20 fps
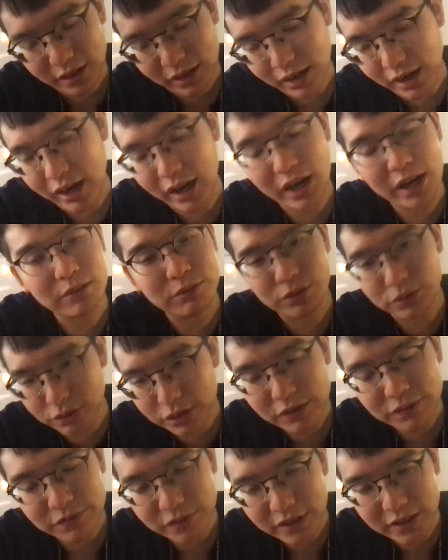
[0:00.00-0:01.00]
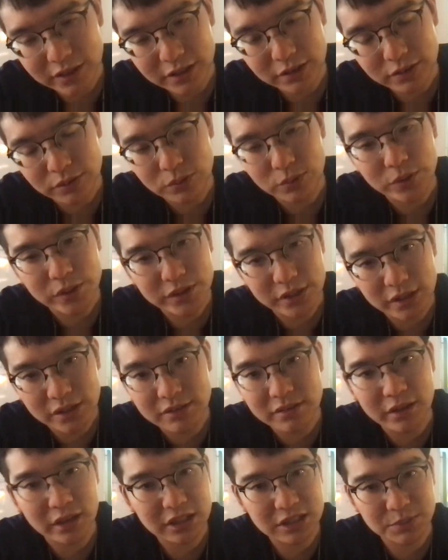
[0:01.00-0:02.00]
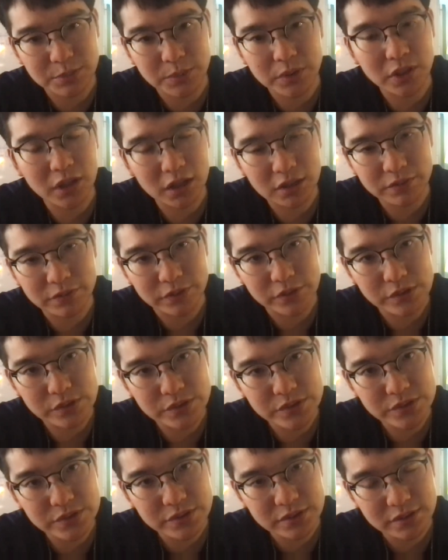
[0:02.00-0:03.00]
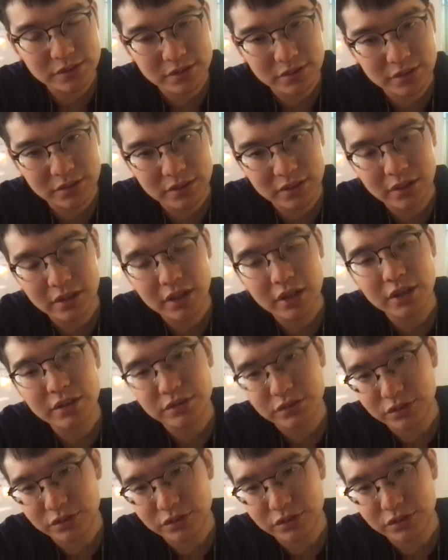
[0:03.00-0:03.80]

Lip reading: I really think we need textbook authors to